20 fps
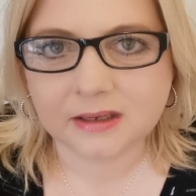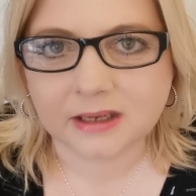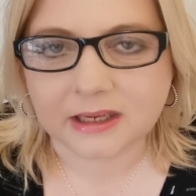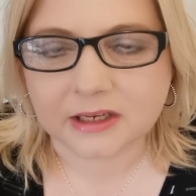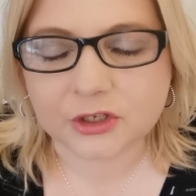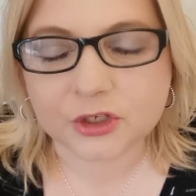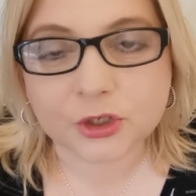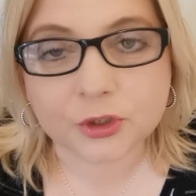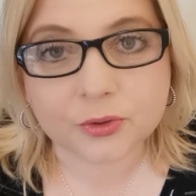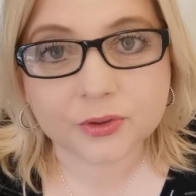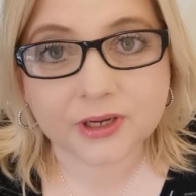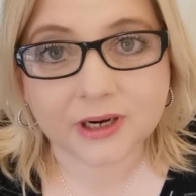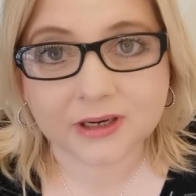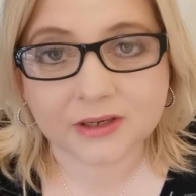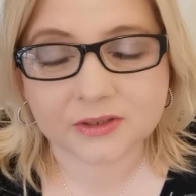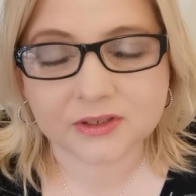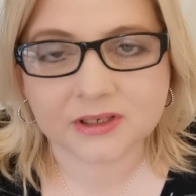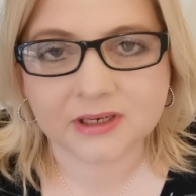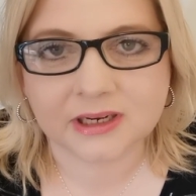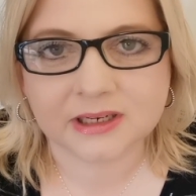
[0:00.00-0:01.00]
In
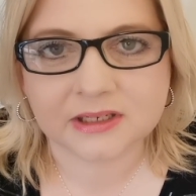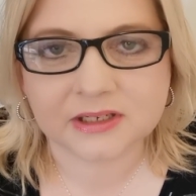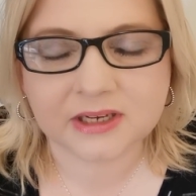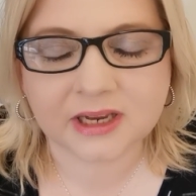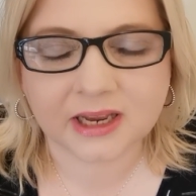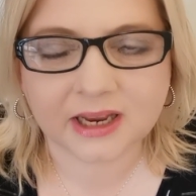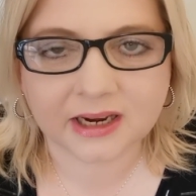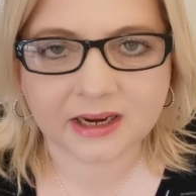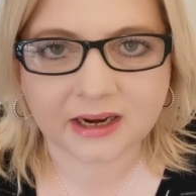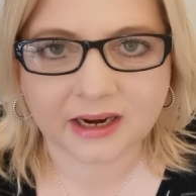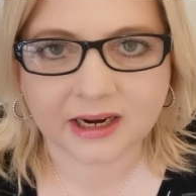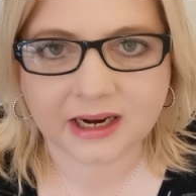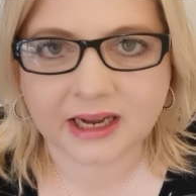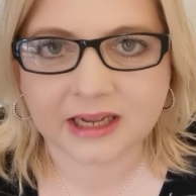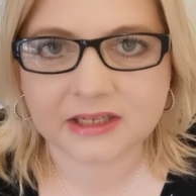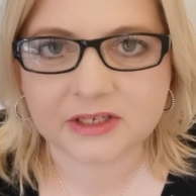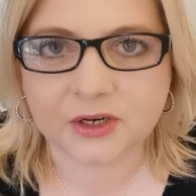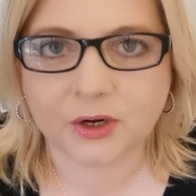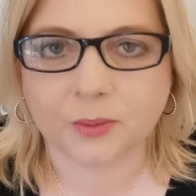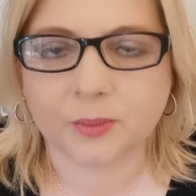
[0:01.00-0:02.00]
2010, I
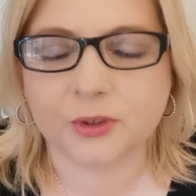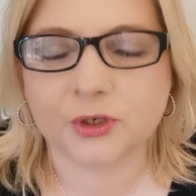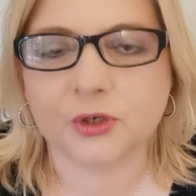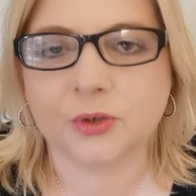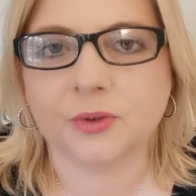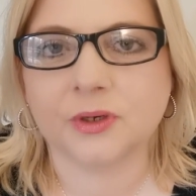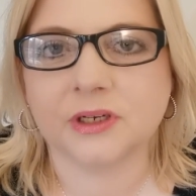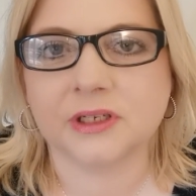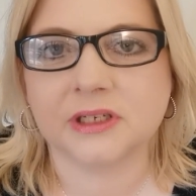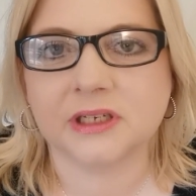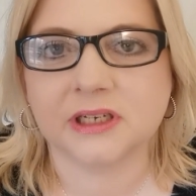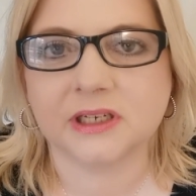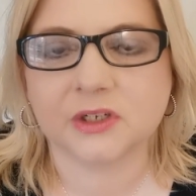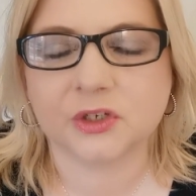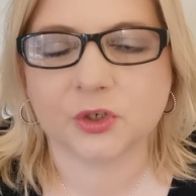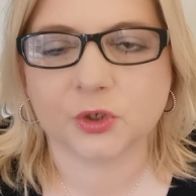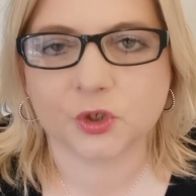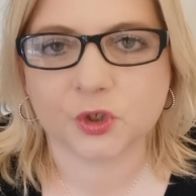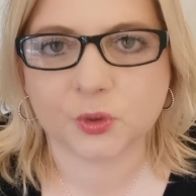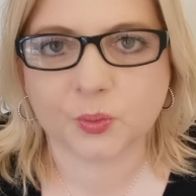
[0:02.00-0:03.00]
got the opportunity
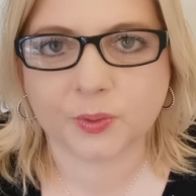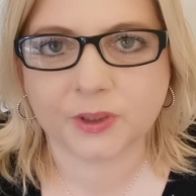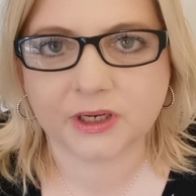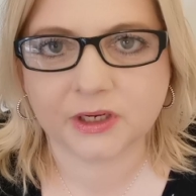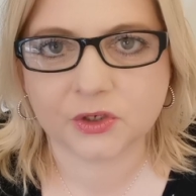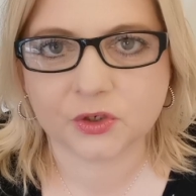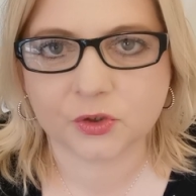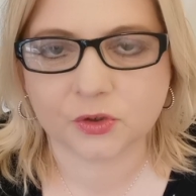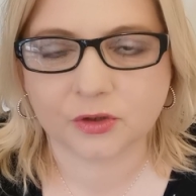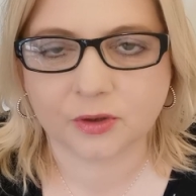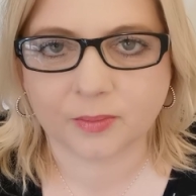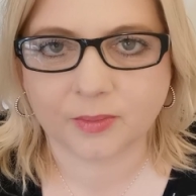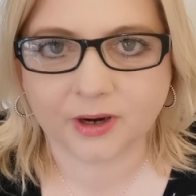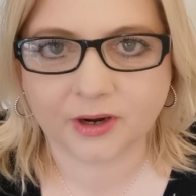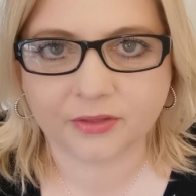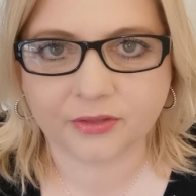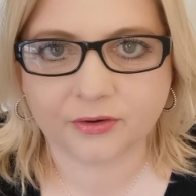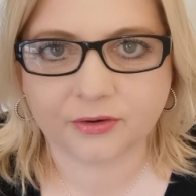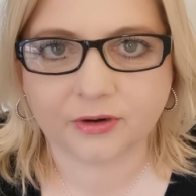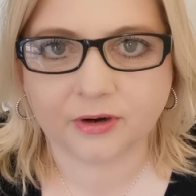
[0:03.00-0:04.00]
to speak to the
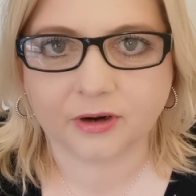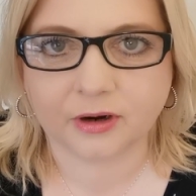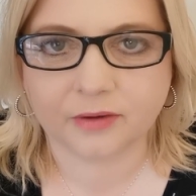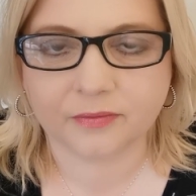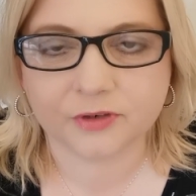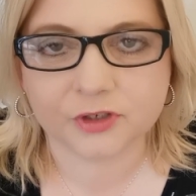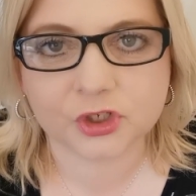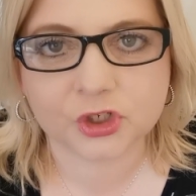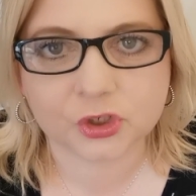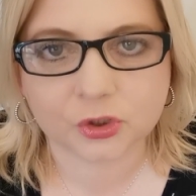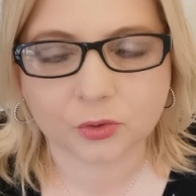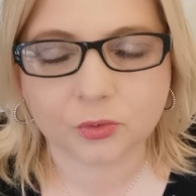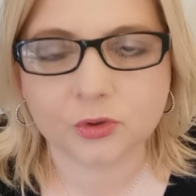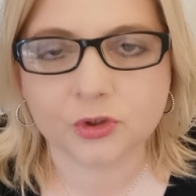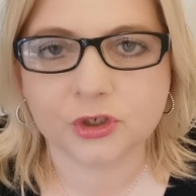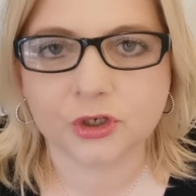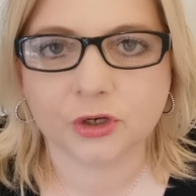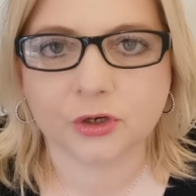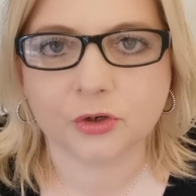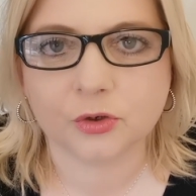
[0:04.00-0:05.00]
mother of a
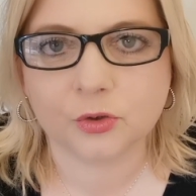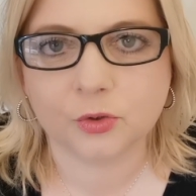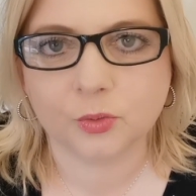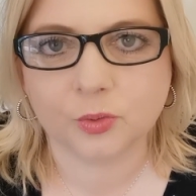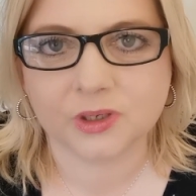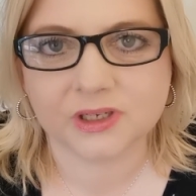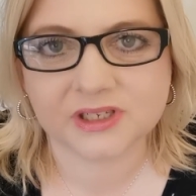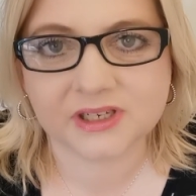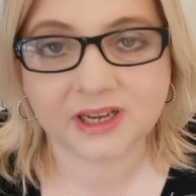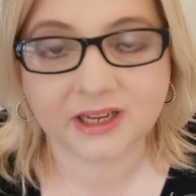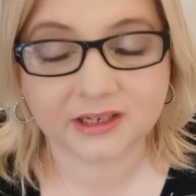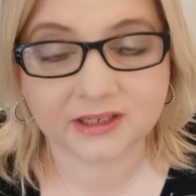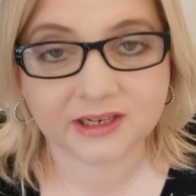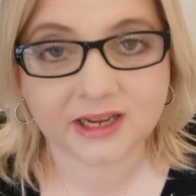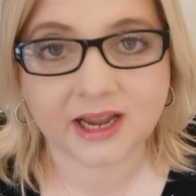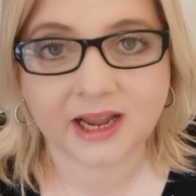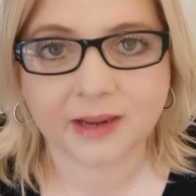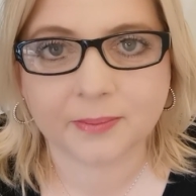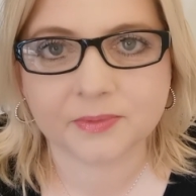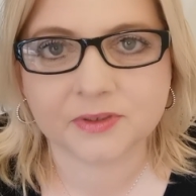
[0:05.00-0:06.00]
soldier who was held
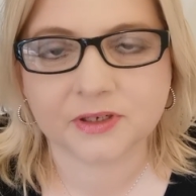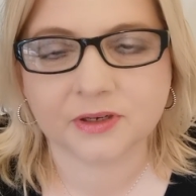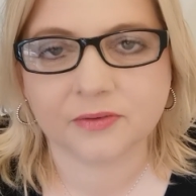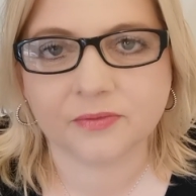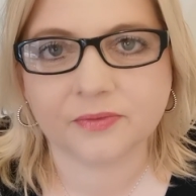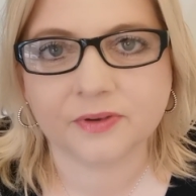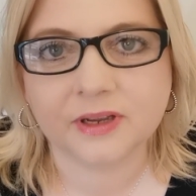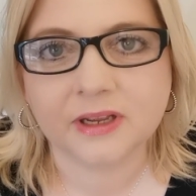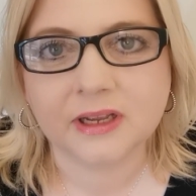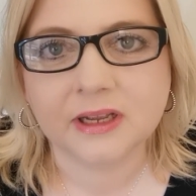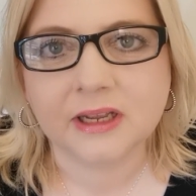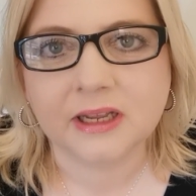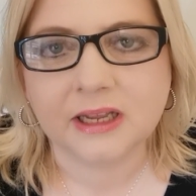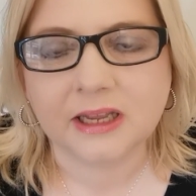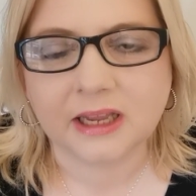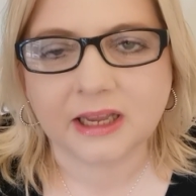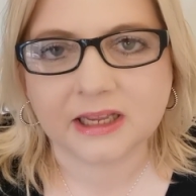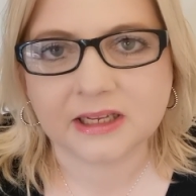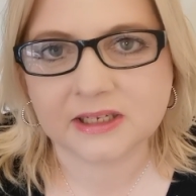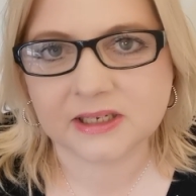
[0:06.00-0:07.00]
captive
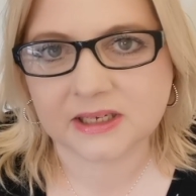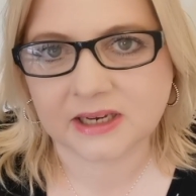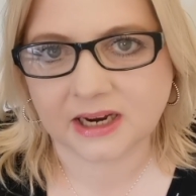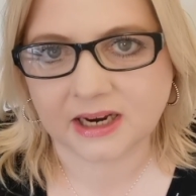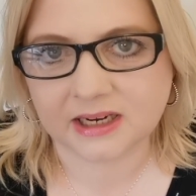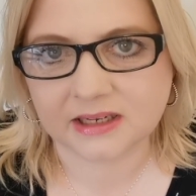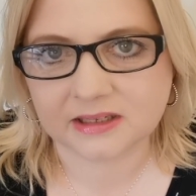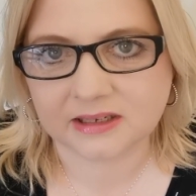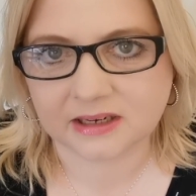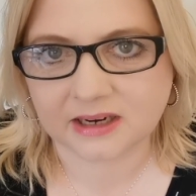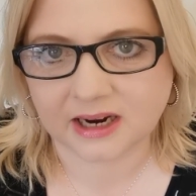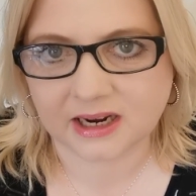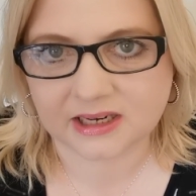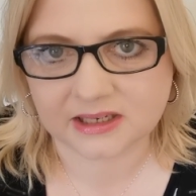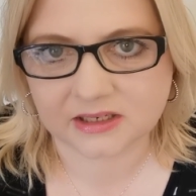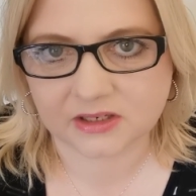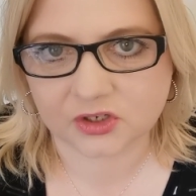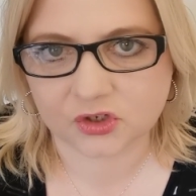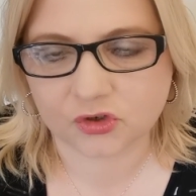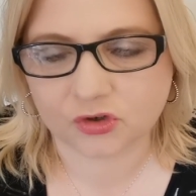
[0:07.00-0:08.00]
inside the
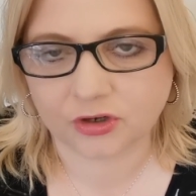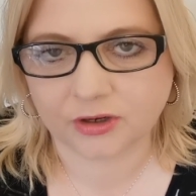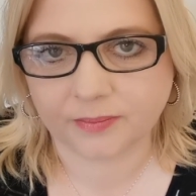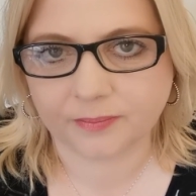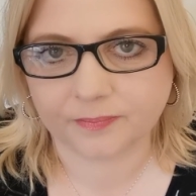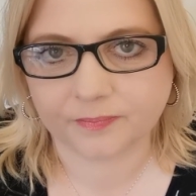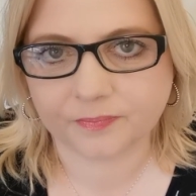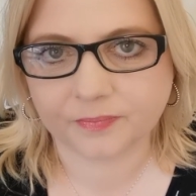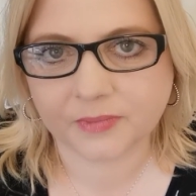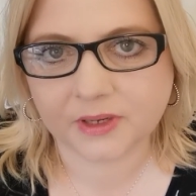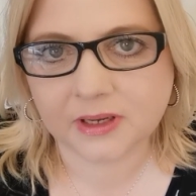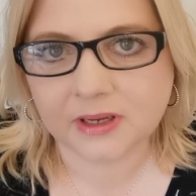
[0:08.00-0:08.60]
Gaza Strip.